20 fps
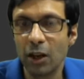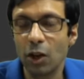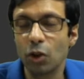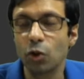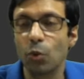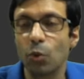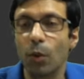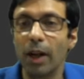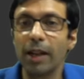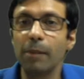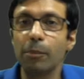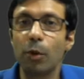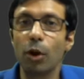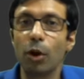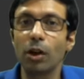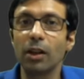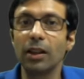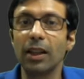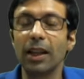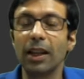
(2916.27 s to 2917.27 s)
So one
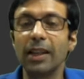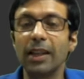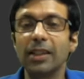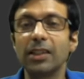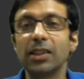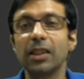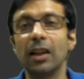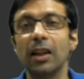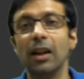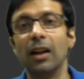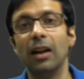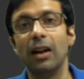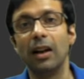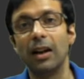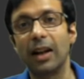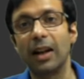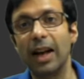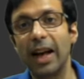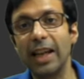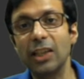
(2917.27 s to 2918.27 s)
important thing is,
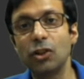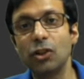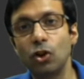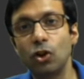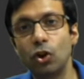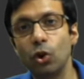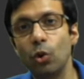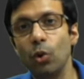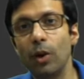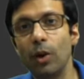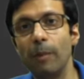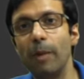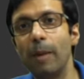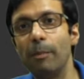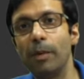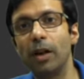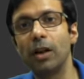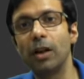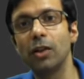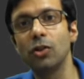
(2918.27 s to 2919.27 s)
guys, do
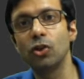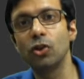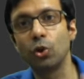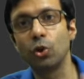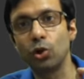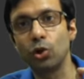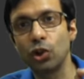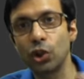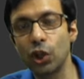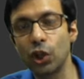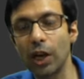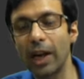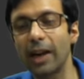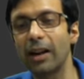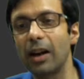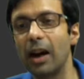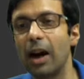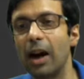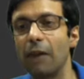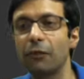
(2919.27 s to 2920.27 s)
remember to
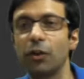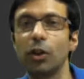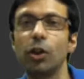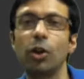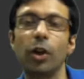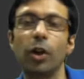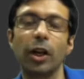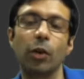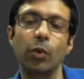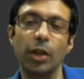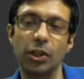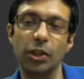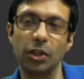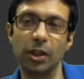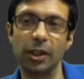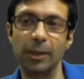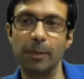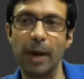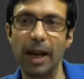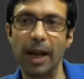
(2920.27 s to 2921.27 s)
check after your
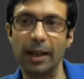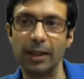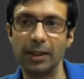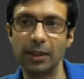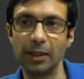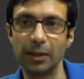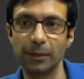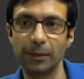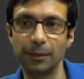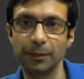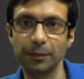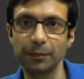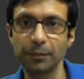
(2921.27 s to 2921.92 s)
equation is balanced,